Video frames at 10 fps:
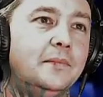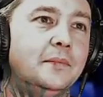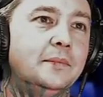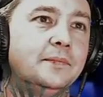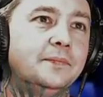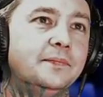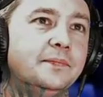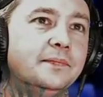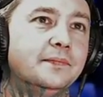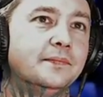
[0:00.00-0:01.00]

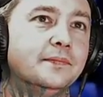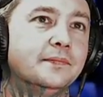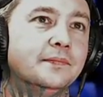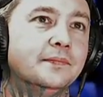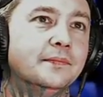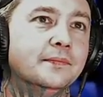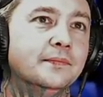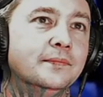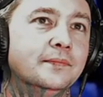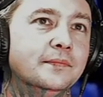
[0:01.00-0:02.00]

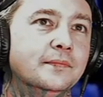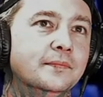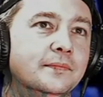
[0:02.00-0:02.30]
(not speaking)